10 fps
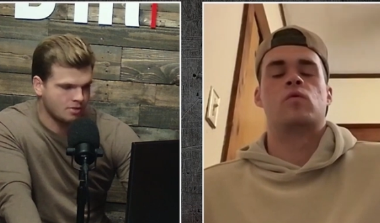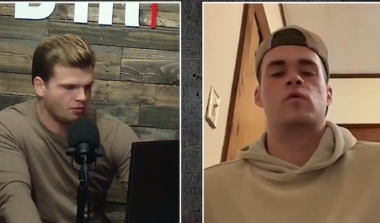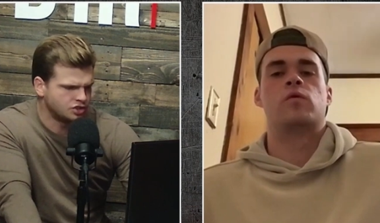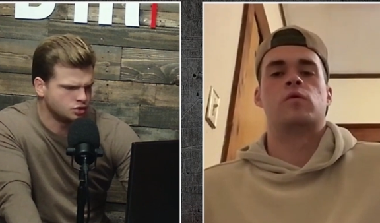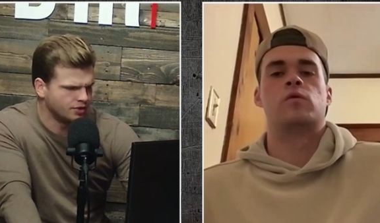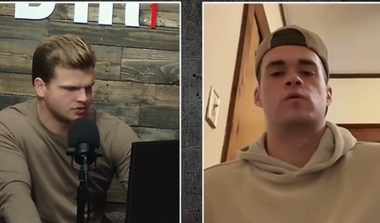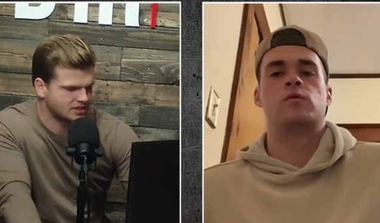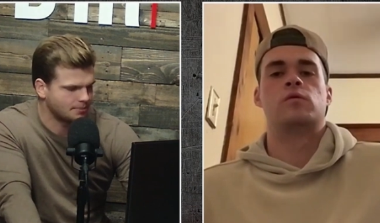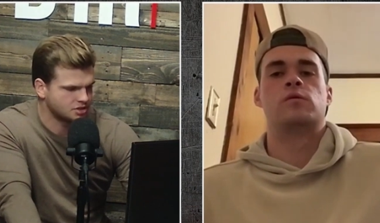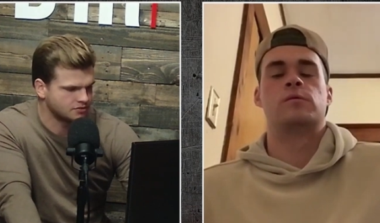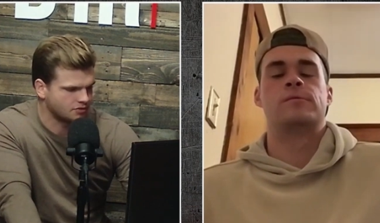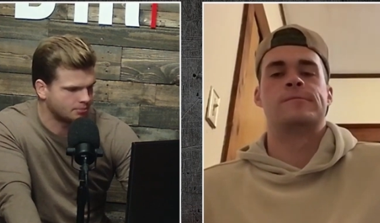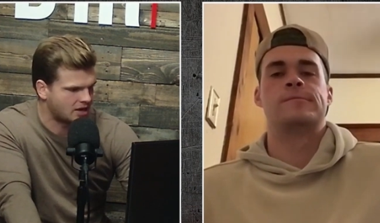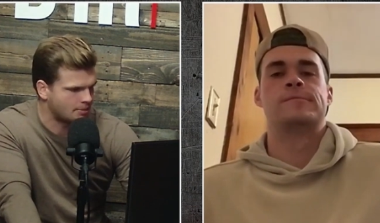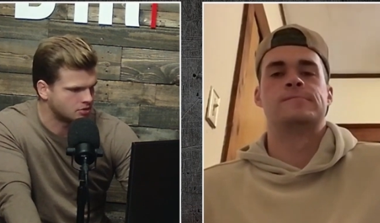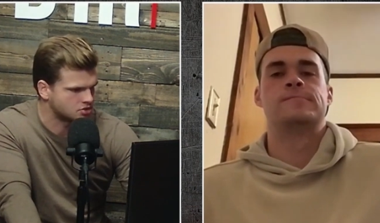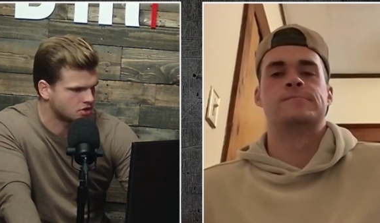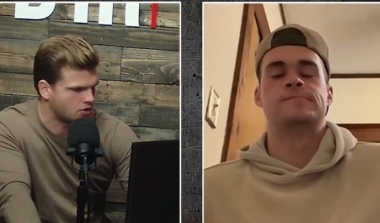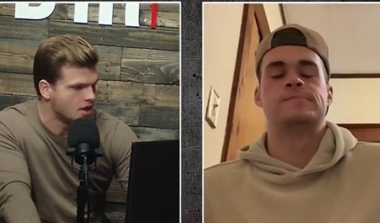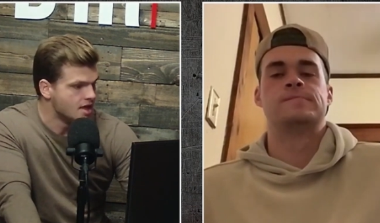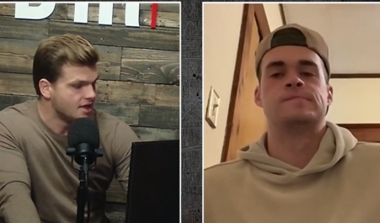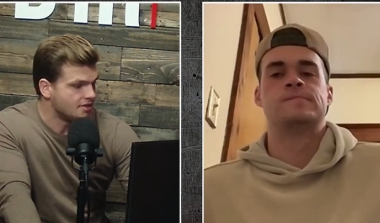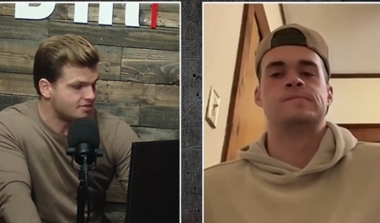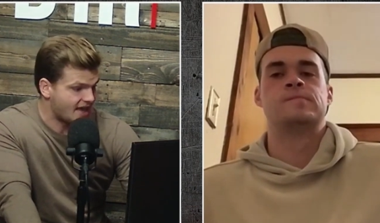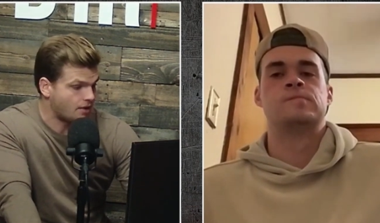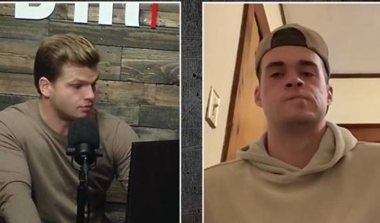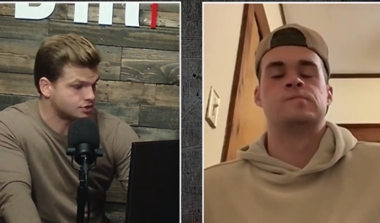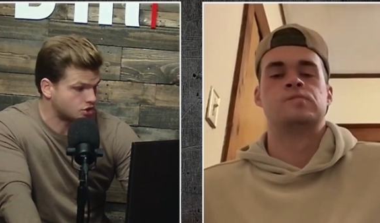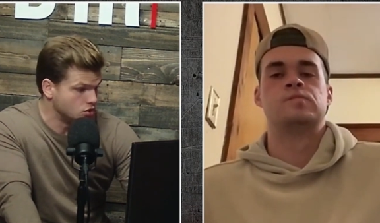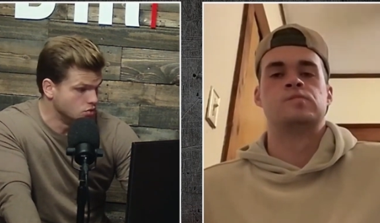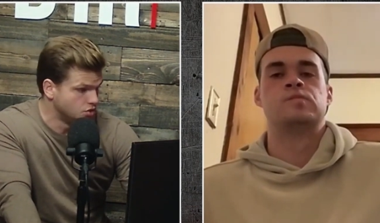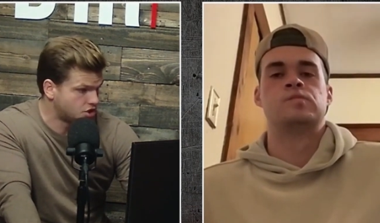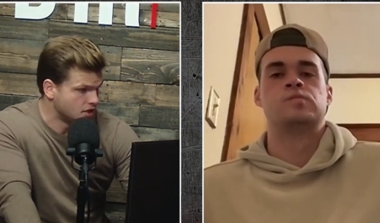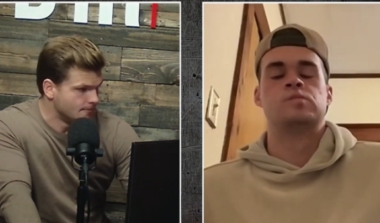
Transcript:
Speaker 1: The only two interceptions for the Bombers. So that was huge.